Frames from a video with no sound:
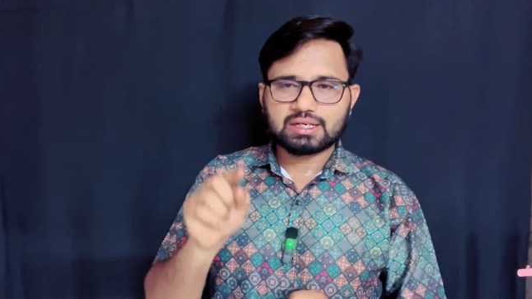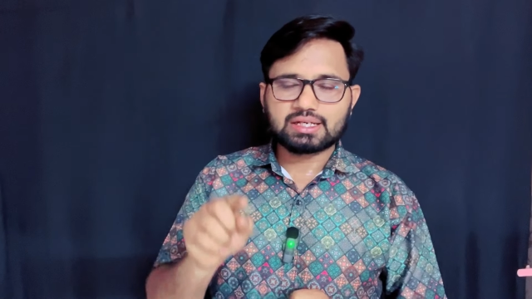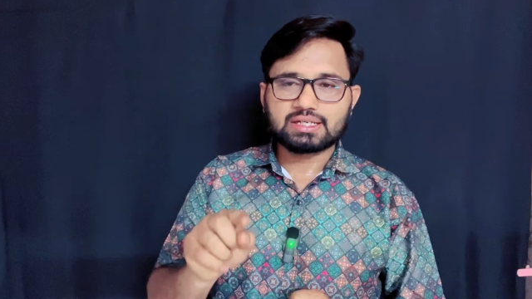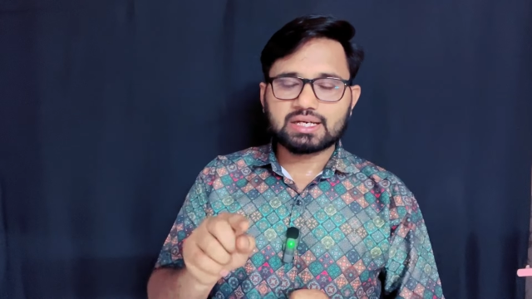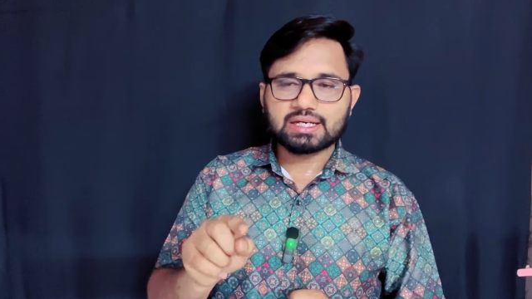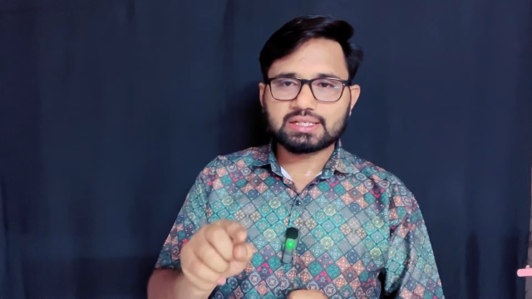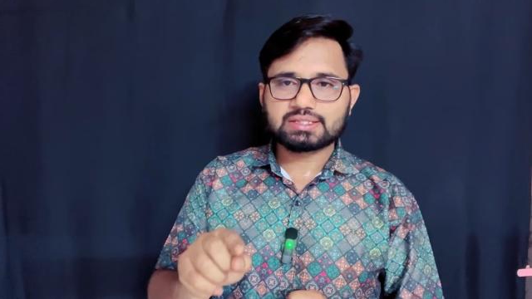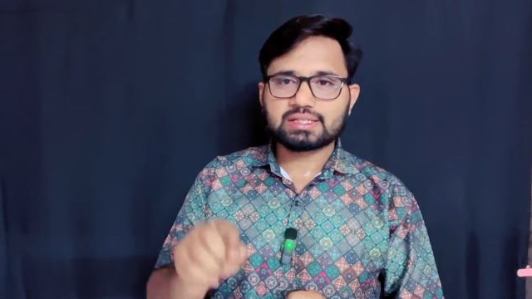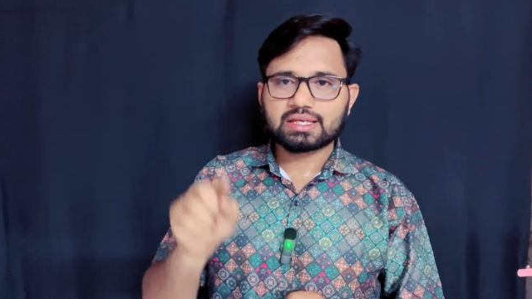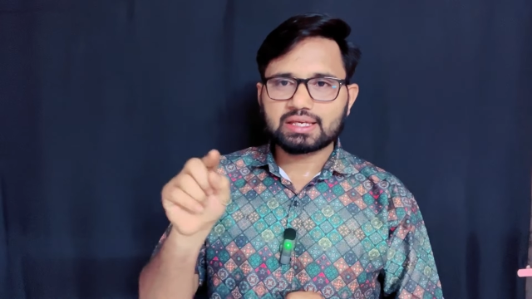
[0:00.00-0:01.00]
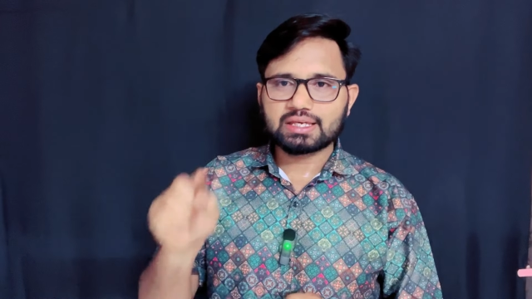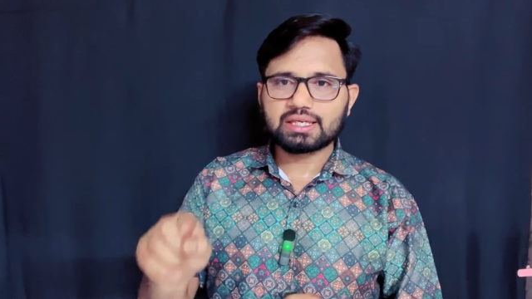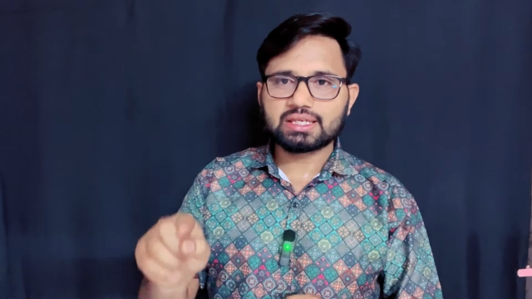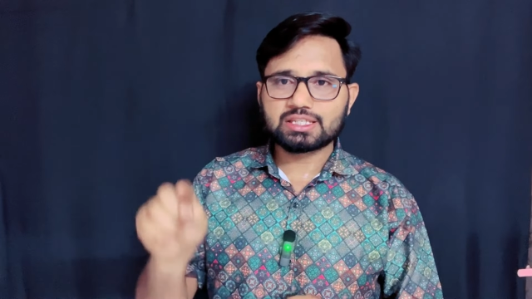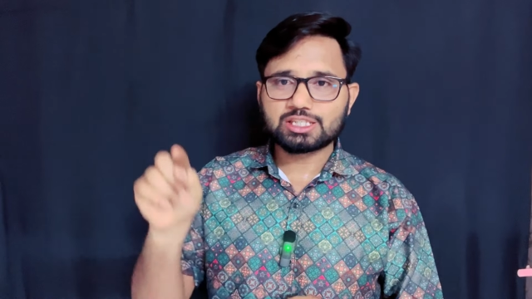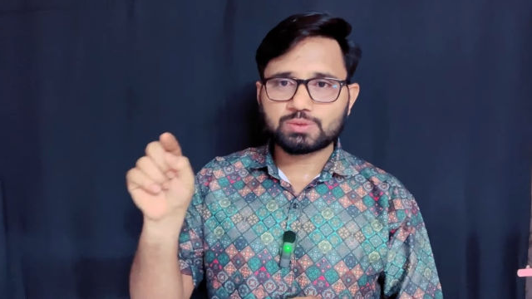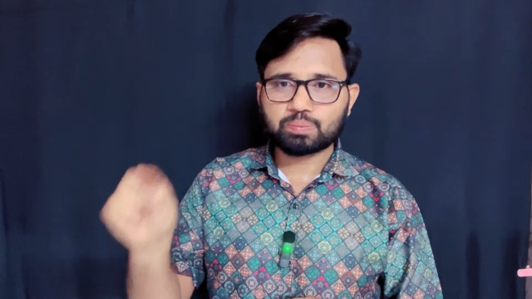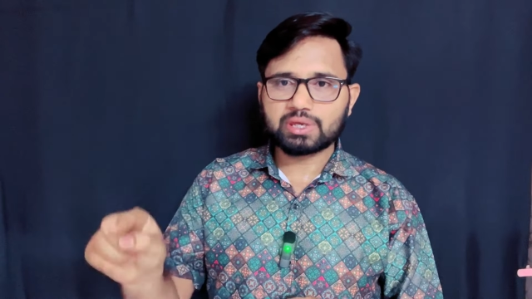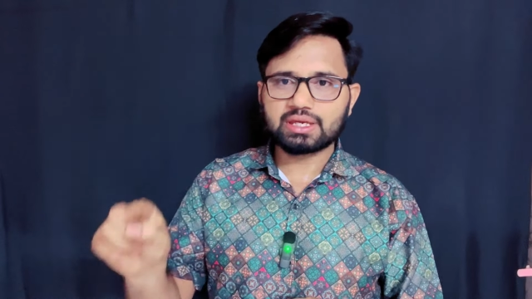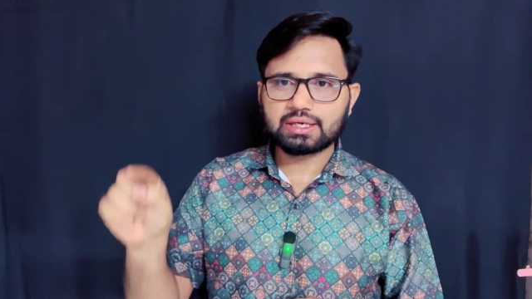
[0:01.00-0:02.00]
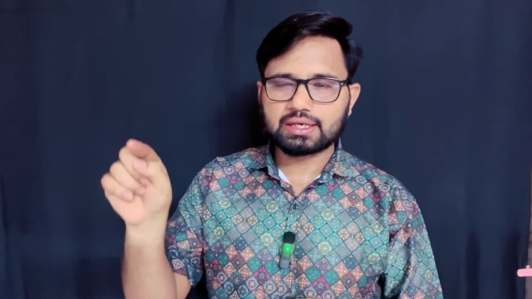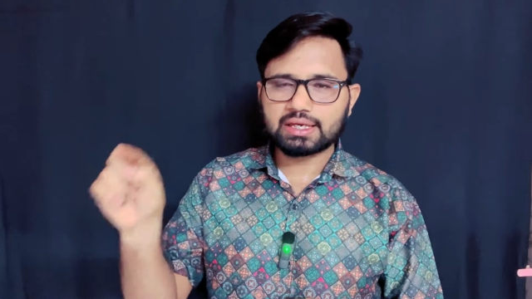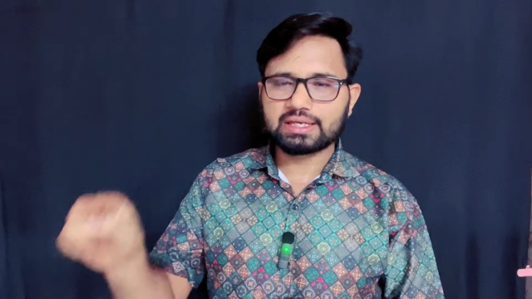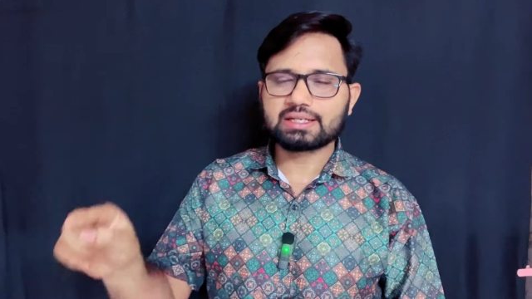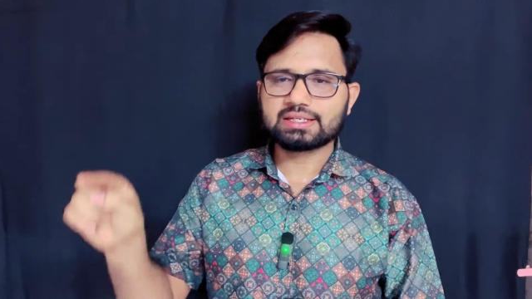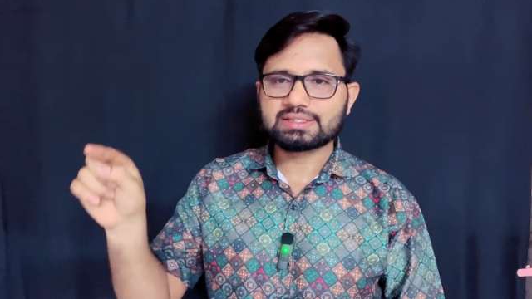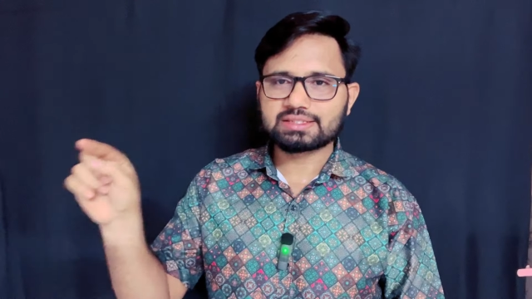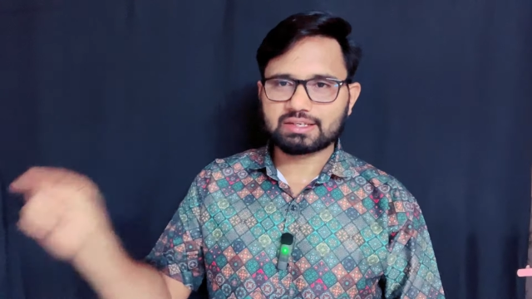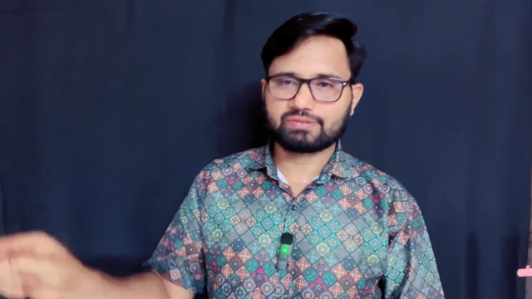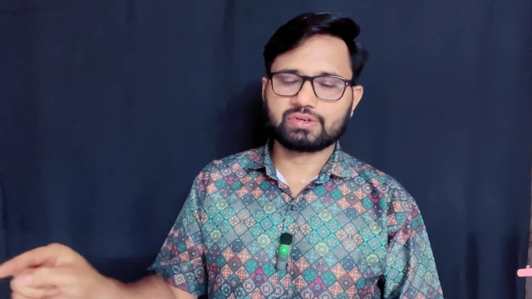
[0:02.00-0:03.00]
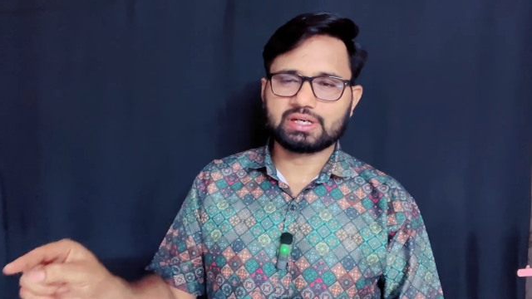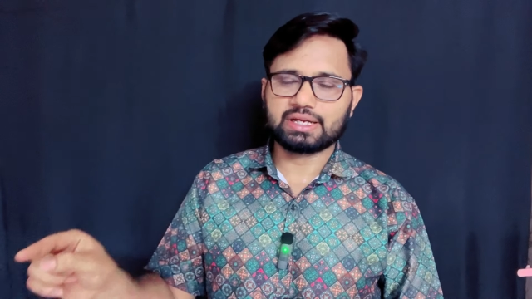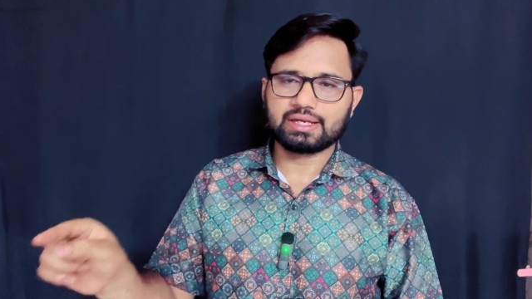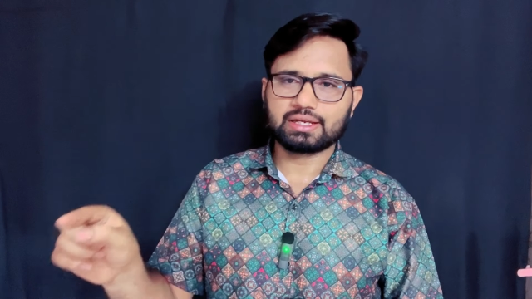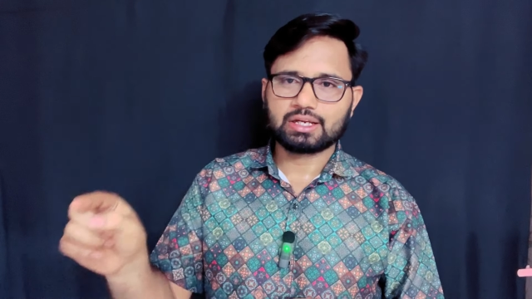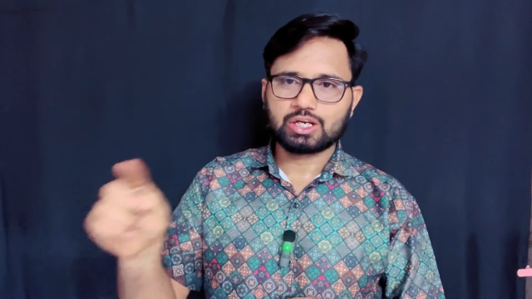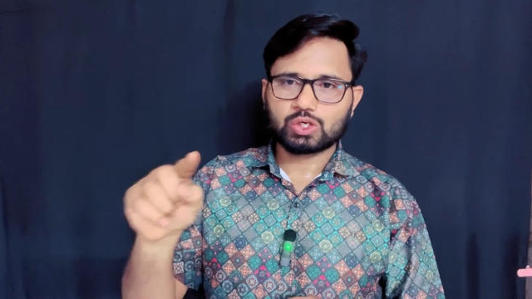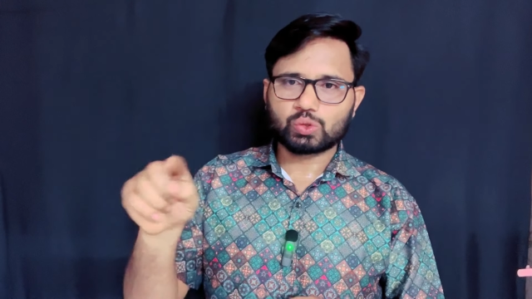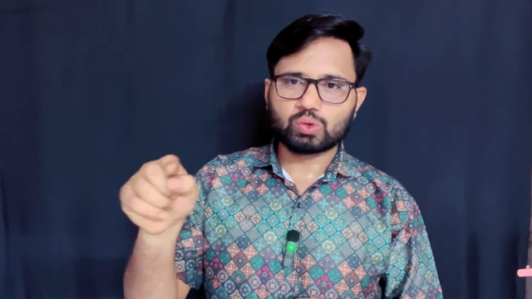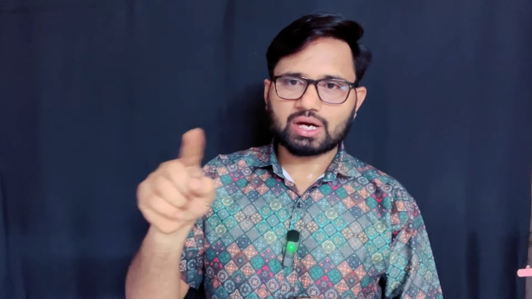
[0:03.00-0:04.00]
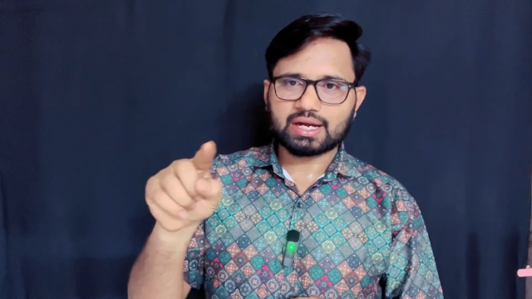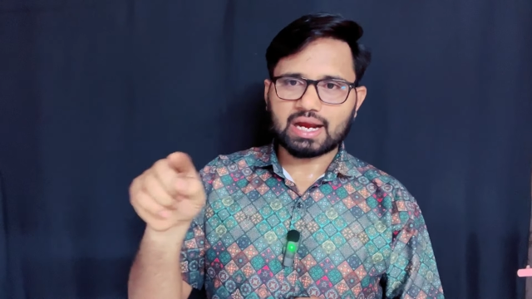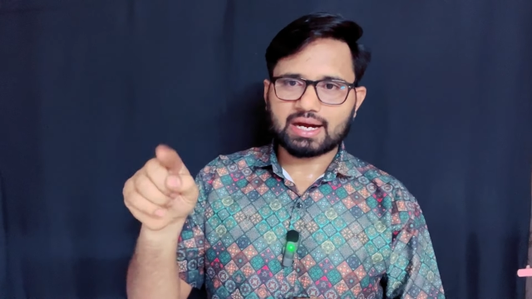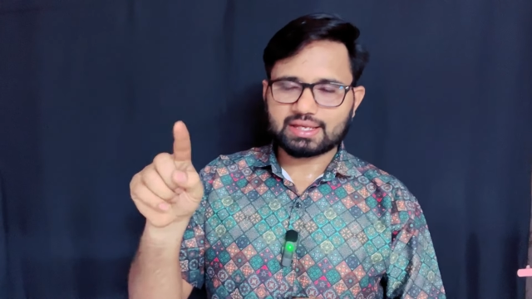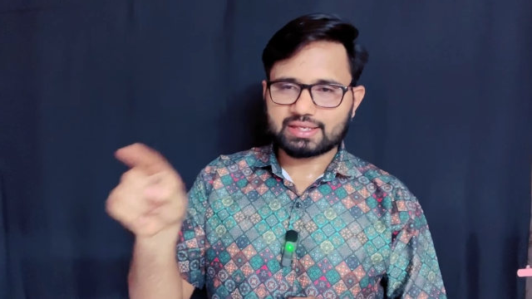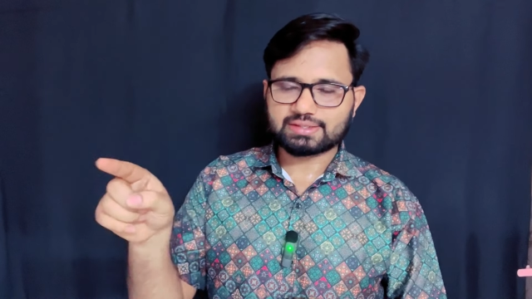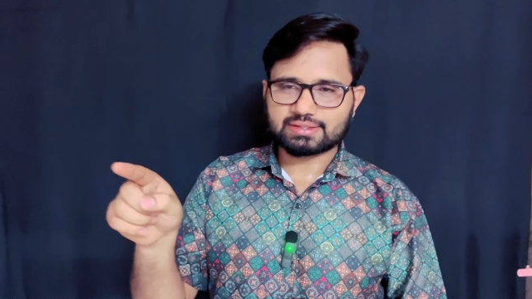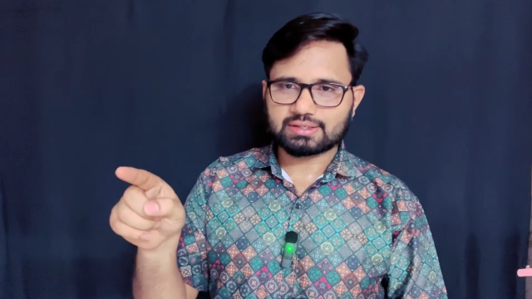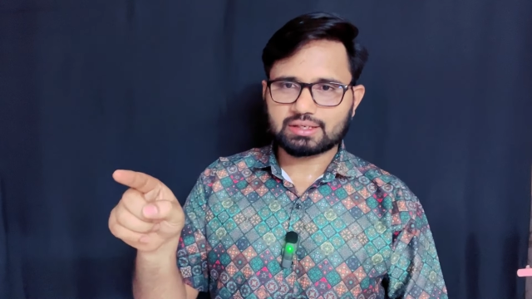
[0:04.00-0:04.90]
Does he speak English every day? Do not add yes.